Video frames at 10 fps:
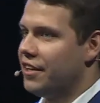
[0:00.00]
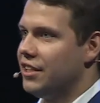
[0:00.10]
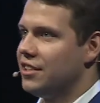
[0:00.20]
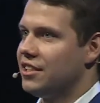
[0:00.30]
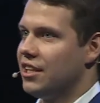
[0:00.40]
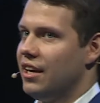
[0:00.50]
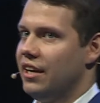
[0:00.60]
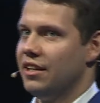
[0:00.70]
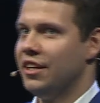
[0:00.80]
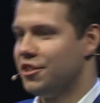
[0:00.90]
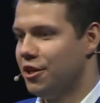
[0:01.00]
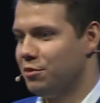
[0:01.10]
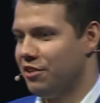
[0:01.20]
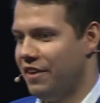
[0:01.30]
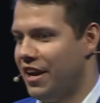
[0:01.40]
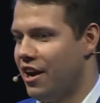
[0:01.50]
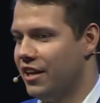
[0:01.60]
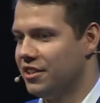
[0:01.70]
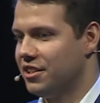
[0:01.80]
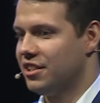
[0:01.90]
this is in terms of AI,
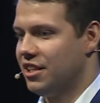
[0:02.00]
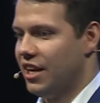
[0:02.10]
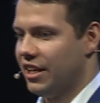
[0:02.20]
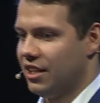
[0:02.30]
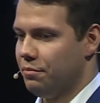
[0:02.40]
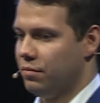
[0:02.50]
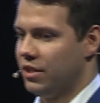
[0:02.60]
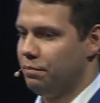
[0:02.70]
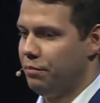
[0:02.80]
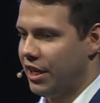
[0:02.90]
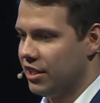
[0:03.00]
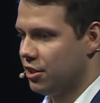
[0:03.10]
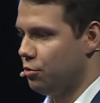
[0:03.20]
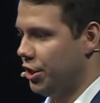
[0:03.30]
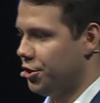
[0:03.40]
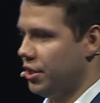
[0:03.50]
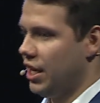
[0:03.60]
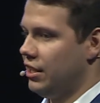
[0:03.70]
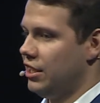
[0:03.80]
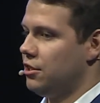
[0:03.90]
this is the biggest question,
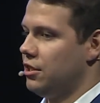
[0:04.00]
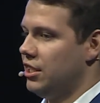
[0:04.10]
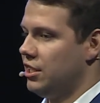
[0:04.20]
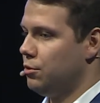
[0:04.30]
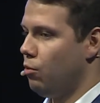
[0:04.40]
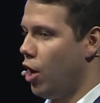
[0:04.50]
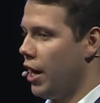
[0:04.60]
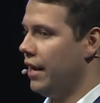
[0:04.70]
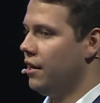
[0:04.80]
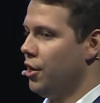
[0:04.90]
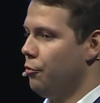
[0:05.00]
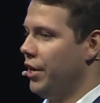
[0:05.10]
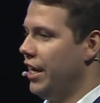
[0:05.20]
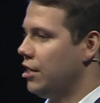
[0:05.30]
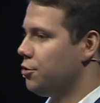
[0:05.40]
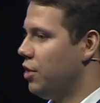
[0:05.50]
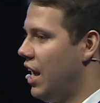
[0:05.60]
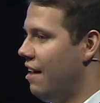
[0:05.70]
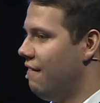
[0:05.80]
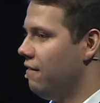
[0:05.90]
and this is why we need to
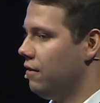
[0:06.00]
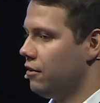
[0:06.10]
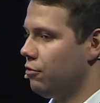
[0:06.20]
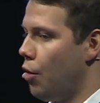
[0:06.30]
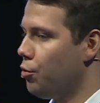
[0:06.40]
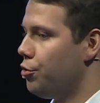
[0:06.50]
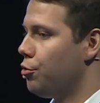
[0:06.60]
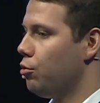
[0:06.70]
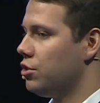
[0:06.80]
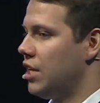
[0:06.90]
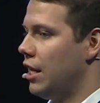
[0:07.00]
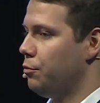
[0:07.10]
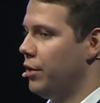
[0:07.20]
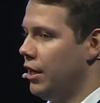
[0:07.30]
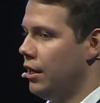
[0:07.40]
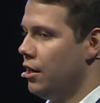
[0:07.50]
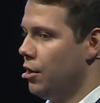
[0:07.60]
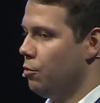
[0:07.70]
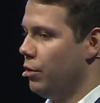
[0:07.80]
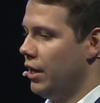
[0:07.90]
have ground rules that we
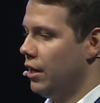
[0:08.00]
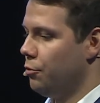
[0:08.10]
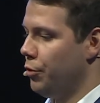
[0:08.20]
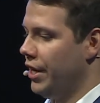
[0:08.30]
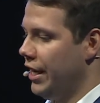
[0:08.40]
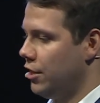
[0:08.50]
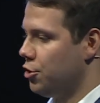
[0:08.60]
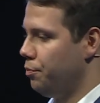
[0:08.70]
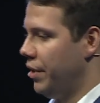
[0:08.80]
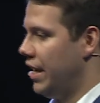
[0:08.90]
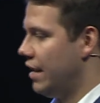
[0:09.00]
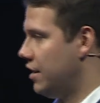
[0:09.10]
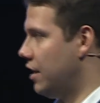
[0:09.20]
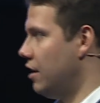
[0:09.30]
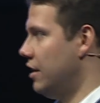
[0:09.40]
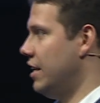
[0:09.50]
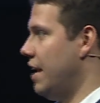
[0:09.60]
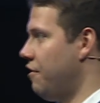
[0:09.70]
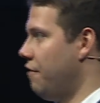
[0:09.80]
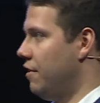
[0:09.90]
need to be ethical in
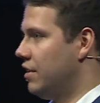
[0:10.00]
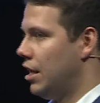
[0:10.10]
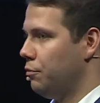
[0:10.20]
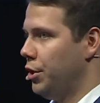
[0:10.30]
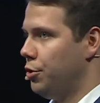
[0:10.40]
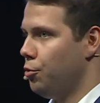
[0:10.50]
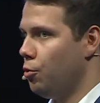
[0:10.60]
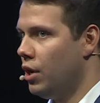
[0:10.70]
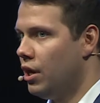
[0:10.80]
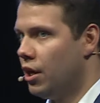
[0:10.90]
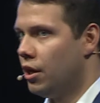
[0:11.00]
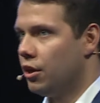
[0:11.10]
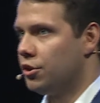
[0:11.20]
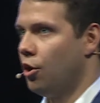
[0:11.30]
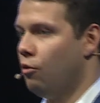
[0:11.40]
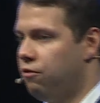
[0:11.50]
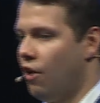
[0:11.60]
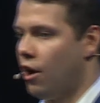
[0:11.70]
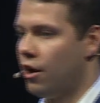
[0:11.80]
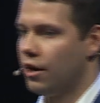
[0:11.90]
everything that we do. So
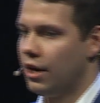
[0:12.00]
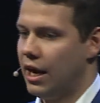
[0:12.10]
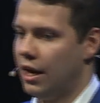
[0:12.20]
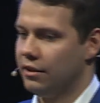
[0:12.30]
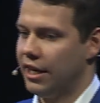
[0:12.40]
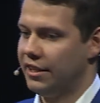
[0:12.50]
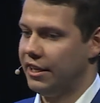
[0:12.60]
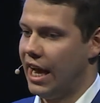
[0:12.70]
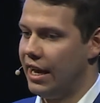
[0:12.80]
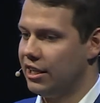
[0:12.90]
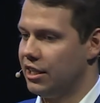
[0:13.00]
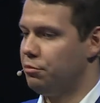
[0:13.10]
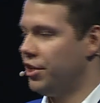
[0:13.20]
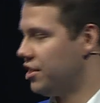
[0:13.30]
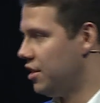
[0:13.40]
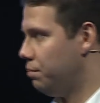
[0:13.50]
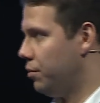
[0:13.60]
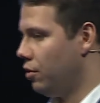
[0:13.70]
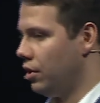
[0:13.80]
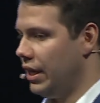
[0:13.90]
far, the ethicality
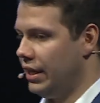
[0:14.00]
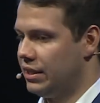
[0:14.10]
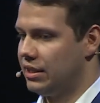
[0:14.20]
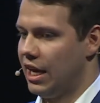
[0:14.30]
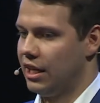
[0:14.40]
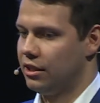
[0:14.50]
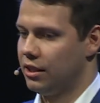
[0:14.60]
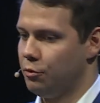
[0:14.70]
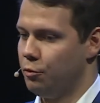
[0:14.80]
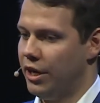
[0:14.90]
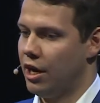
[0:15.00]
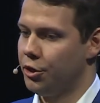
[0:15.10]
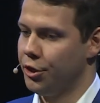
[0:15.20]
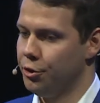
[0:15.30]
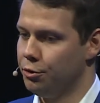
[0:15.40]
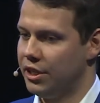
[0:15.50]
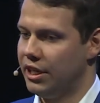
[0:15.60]
principle is that we are using,